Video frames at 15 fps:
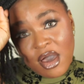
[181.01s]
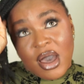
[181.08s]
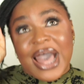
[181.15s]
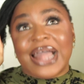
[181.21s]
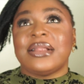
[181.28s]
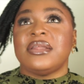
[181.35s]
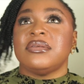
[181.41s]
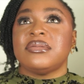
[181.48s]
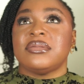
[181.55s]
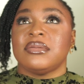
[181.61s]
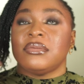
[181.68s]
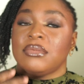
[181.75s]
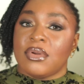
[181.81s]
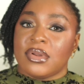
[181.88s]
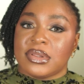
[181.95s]
At least
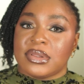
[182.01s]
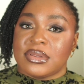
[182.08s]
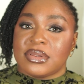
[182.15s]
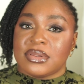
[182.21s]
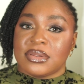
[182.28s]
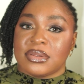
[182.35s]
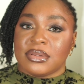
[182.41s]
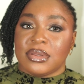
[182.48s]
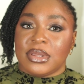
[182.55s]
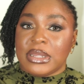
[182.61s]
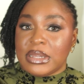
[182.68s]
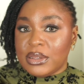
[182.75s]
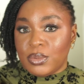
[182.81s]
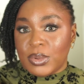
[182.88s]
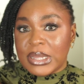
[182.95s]
not
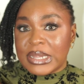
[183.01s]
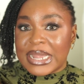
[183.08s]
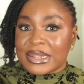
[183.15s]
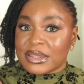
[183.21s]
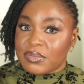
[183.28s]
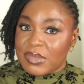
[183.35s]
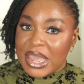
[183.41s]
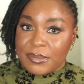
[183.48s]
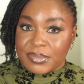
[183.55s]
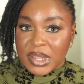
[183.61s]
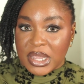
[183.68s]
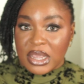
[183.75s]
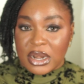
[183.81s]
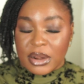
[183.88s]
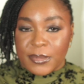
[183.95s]
in the way that I'm
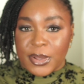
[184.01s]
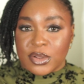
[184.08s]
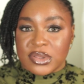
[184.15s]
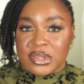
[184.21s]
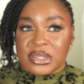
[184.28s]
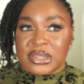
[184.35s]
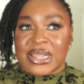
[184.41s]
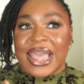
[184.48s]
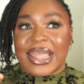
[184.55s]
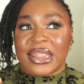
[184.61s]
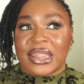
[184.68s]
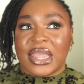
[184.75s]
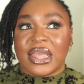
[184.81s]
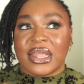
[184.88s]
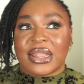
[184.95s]
thinking about it. I
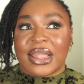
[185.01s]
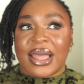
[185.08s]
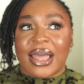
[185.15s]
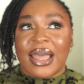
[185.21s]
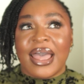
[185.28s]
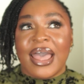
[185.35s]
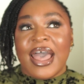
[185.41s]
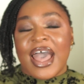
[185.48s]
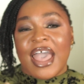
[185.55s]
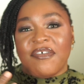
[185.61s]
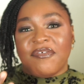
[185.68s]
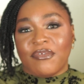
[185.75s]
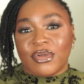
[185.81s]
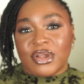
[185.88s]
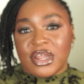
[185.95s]
think that I
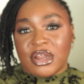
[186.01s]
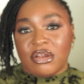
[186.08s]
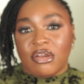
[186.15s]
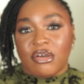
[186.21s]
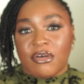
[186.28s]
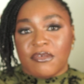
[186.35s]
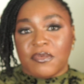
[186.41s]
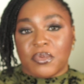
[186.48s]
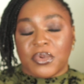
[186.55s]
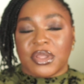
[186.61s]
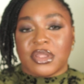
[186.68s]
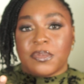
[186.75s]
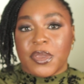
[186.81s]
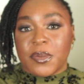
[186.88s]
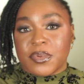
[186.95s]
fall in love
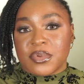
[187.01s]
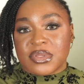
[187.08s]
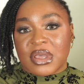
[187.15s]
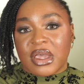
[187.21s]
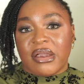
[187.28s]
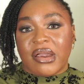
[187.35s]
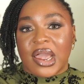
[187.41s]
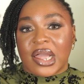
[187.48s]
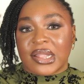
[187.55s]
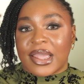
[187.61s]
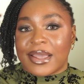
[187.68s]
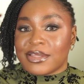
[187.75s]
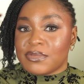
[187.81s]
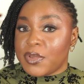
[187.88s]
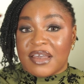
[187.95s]
with people's
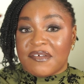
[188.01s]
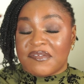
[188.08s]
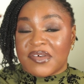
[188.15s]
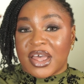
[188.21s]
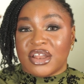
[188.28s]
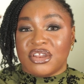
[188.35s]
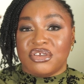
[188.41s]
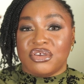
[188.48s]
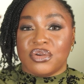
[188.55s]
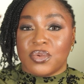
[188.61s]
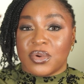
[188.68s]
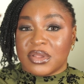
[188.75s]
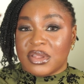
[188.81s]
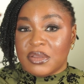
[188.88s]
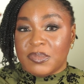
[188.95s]
characters, their value,
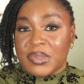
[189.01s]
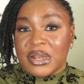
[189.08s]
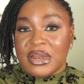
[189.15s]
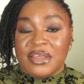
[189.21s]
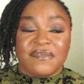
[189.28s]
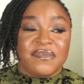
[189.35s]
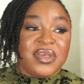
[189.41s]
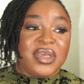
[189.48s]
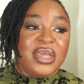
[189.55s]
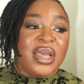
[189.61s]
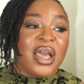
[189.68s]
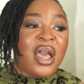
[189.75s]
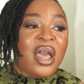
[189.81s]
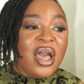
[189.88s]
what they believe in,